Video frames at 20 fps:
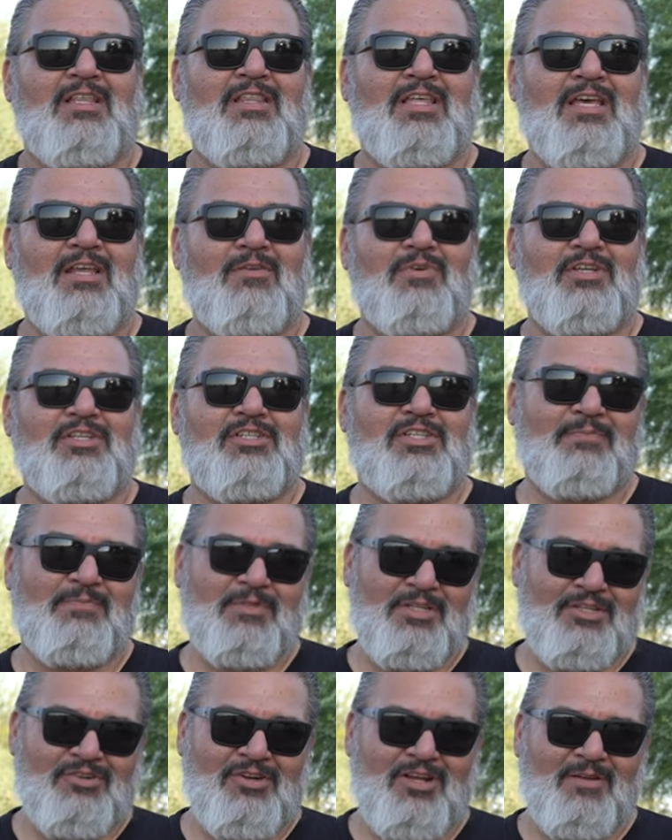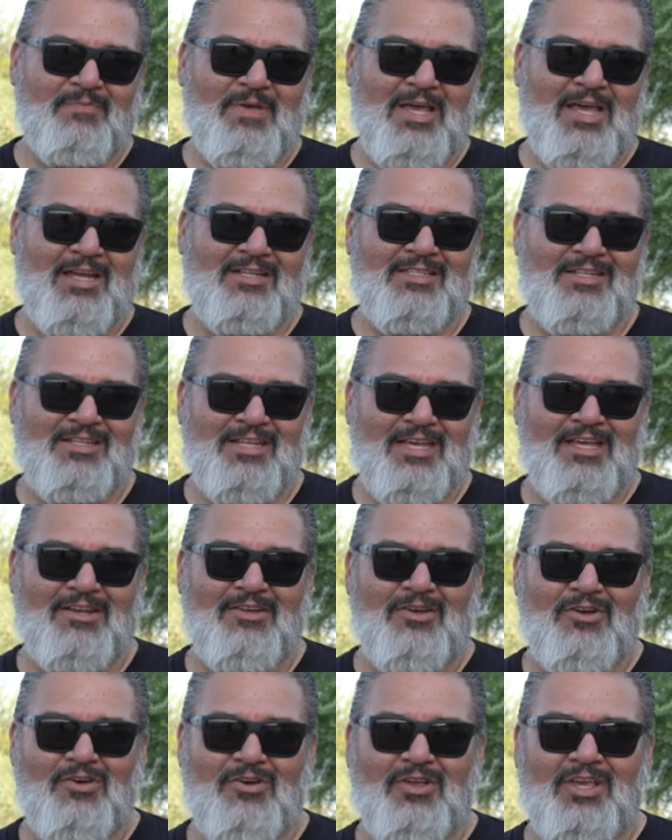Then we shipped the truck back to Dan
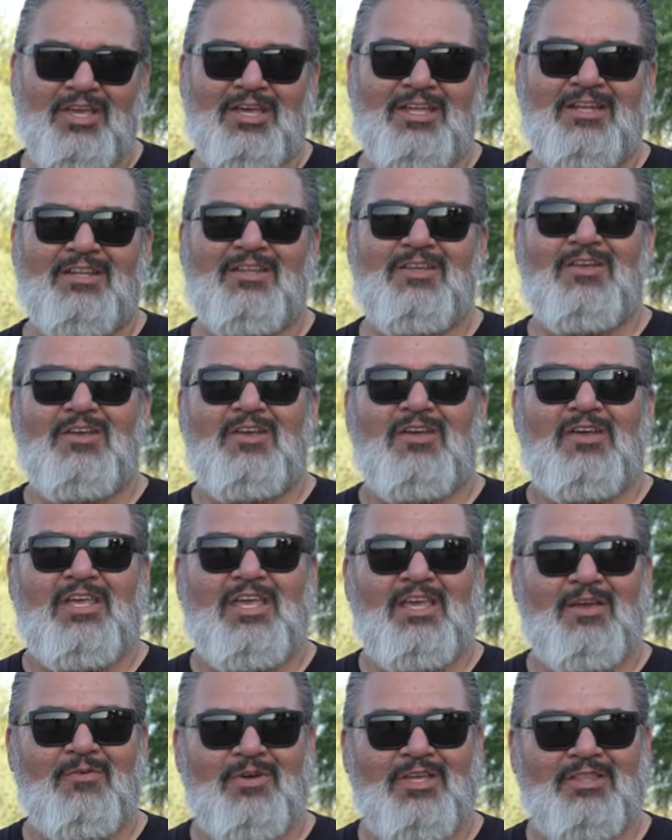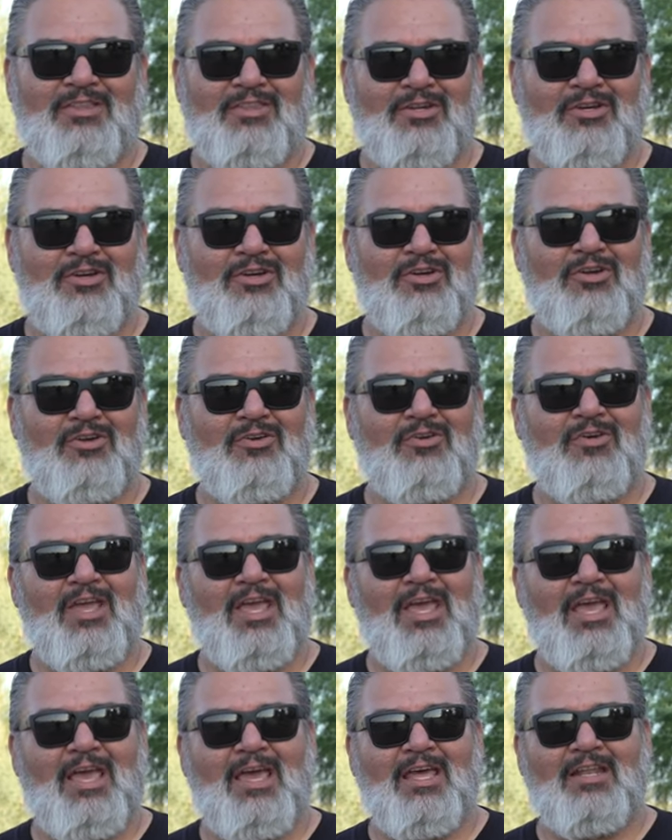Hogan he went through
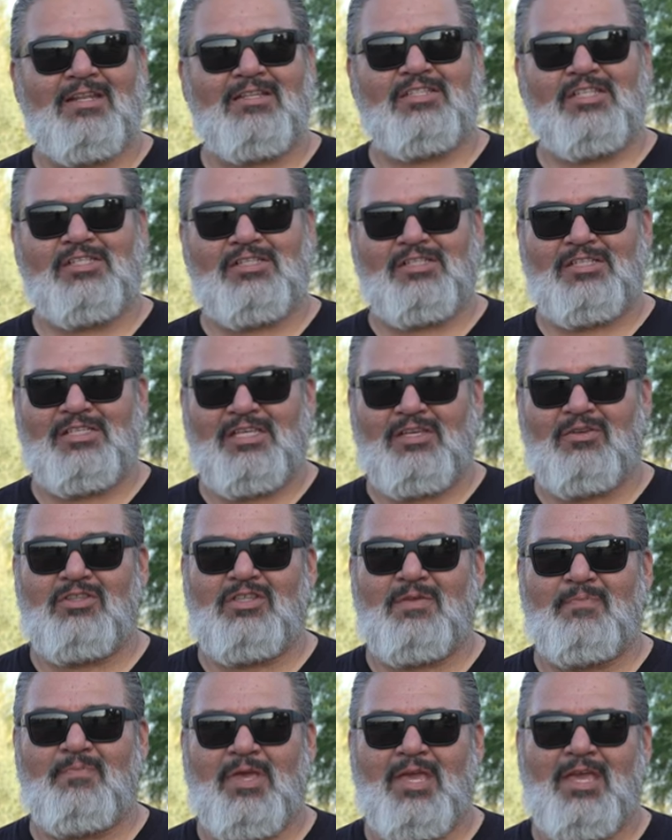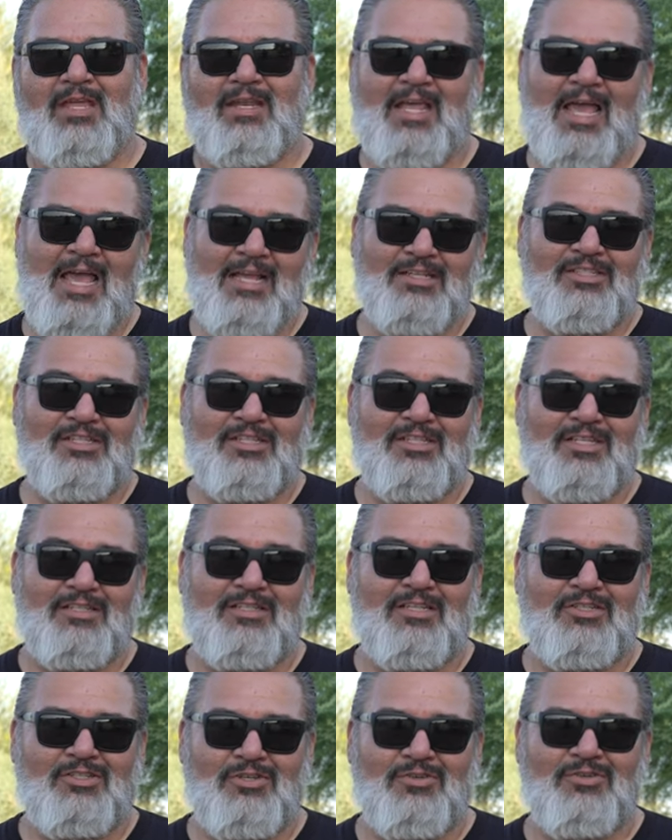and just sealed the paint. He actually
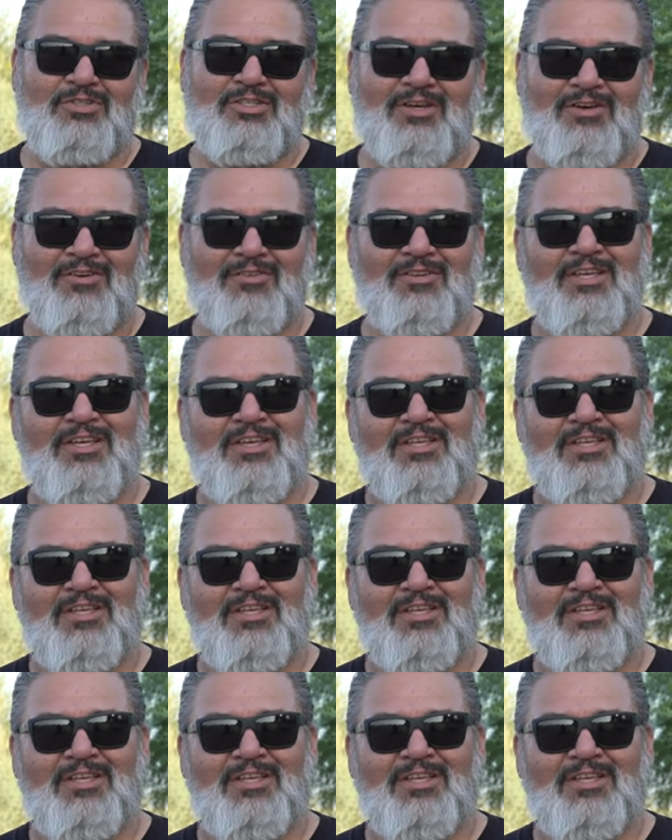did the two-tone.